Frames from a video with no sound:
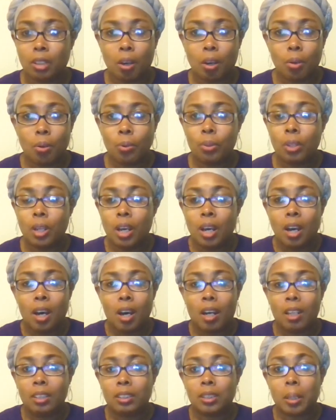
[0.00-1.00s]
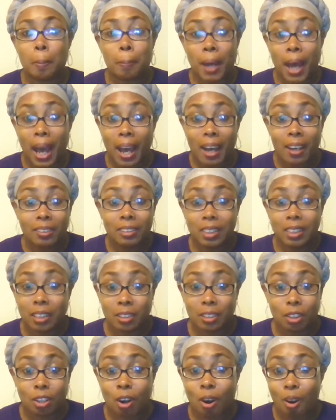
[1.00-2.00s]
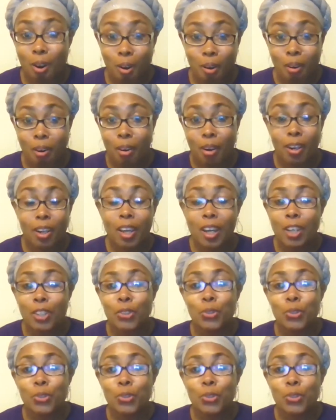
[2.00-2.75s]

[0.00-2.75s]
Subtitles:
loan, to buy another car,